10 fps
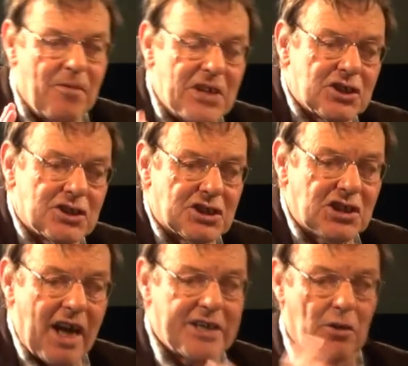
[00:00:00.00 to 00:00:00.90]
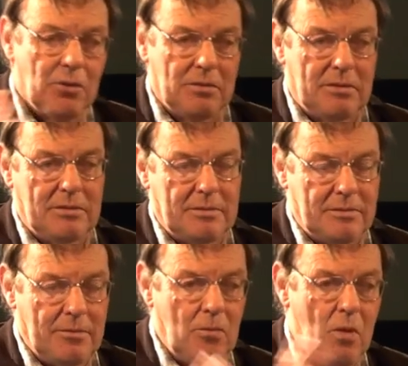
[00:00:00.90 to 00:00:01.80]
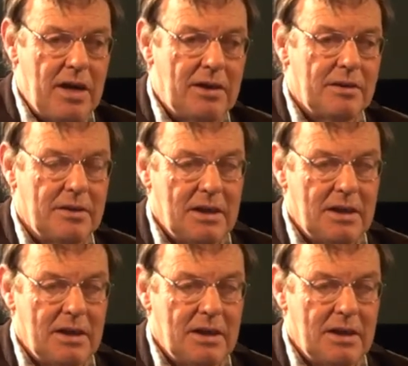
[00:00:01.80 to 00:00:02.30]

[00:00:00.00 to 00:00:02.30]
vicious cycle where,